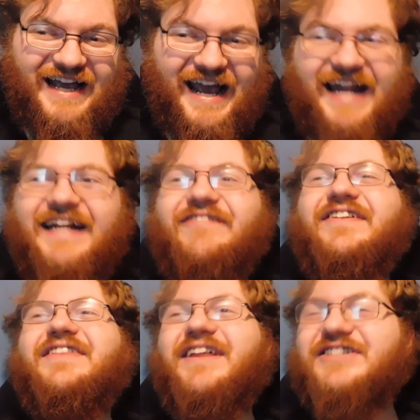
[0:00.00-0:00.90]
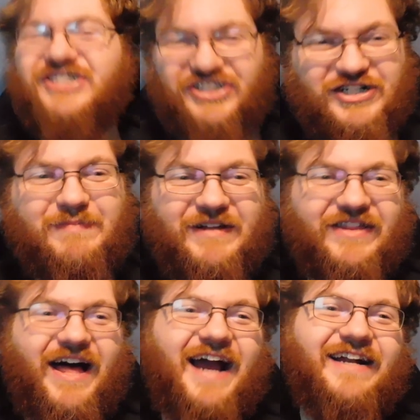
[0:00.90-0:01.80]
And even the stupid
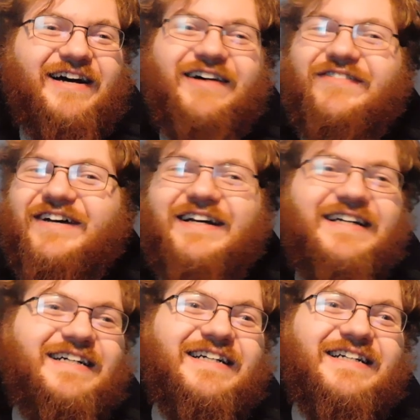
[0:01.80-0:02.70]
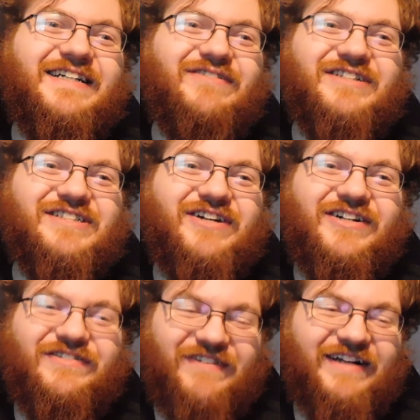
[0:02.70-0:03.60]
line of, wasn't
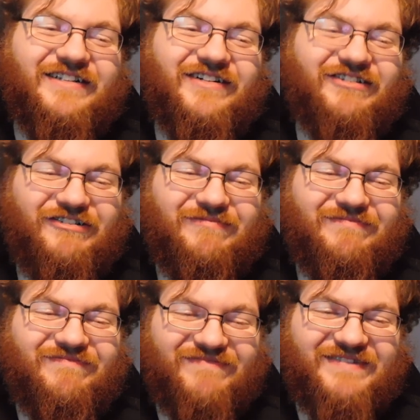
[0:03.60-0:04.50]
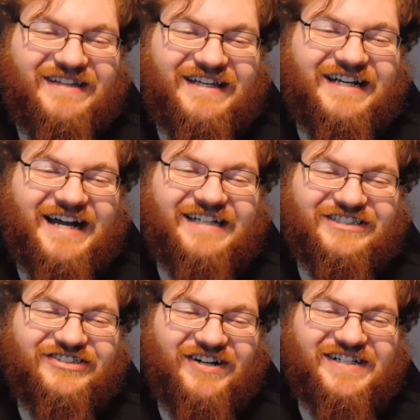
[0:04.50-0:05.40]
hard to find you, uncle. You got a
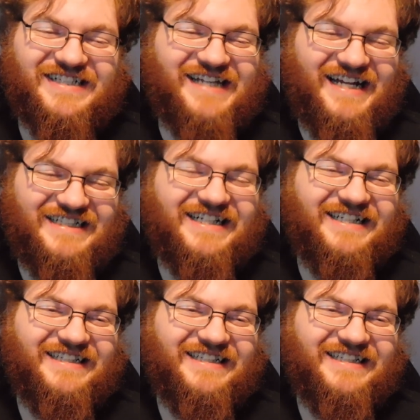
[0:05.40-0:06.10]
strong scent.